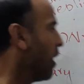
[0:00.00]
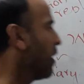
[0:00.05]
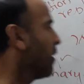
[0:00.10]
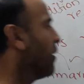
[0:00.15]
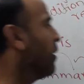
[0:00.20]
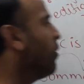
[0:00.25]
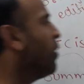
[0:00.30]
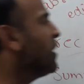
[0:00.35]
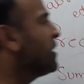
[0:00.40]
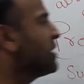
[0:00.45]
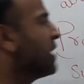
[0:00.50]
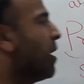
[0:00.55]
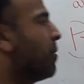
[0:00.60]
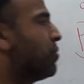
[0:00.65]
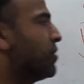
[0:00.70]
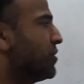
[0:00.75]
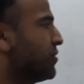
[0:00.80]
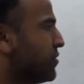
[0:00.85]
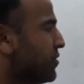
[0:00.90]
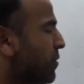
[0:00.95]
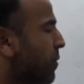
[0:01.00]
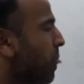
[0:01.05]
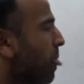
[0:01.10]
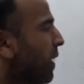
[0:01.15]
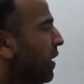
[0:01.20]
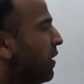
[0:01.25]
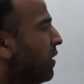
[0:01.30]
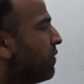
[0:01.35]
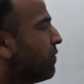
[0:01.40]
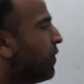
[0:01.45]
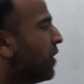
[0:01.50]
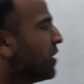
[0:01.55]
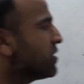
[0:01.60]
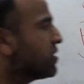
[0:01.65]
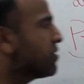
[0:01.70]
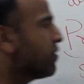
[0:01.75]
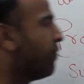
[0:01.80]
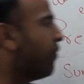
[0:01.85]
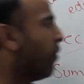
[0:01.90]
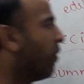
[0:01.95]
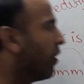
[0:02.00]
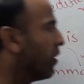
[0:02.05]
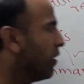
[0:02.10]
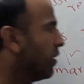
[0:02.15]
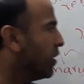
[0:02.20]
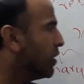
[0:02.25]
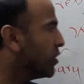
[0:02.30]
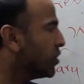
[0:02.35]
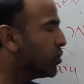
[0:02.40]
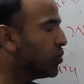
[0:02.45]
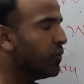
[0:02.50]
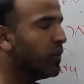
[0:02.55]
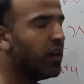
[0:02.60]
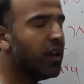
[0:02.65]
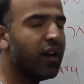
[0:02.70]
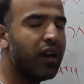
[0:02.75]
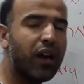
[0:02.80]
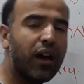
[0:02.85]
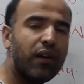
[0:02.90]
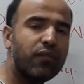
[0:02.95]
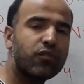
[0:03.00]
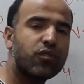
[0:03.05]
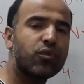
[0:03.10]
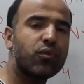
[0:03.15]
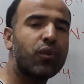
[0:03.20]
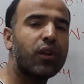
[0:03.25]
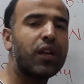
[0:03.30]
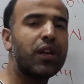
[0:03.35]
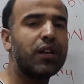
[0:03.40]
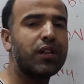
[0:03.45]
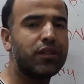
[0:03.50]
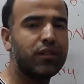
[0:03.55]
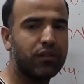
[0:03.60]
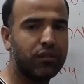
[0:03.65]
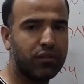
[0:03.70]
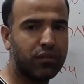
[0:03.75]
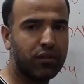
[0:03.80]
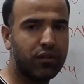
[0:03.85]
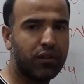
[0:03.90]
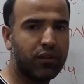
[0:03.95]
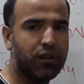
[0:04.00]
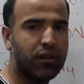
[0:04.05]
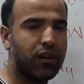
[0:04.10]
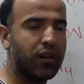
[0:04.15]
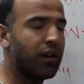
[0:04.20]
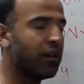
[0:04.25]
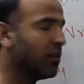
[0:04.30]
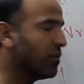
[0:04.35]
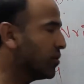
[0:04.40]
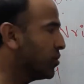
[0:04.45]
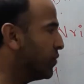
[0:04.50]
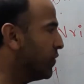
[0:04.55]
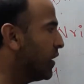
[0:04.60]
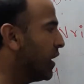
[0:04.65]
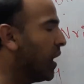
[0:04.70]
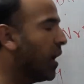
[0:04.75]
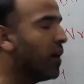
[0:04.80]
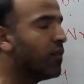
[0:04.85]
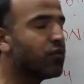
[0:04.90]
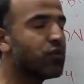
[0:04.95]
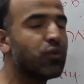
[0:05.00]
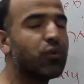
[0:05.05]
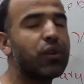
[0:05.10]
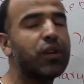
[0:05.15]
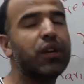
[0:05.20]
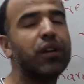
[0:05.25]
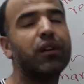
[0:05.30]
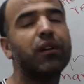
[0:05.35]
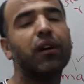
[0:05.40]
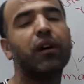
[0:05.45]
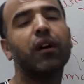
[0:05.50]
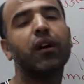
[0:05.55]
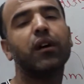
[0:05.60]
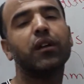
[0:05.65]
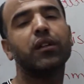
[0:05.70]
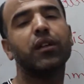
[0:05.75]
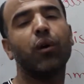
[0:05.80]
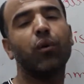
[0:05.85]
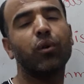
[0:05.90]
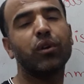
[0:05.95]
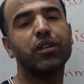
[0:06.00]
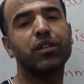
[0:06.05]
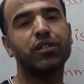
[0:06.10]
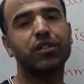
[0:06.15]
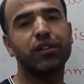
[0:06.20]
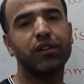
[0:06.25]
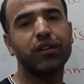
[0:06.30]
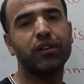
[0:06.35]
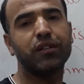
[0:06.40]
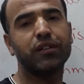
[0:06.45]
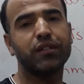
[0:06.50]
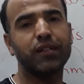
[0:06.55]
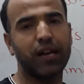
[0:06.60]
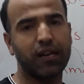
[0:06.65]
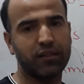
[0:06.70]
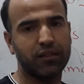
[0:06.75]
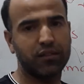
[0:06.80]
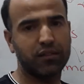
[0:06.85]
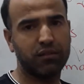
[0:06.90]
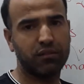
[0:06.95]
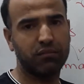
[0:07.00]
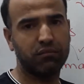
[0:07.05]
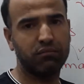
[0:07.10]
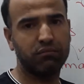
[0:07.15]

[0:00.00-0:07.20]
Now what happens? First of all, you will have to read, clear, you will have to read the original text.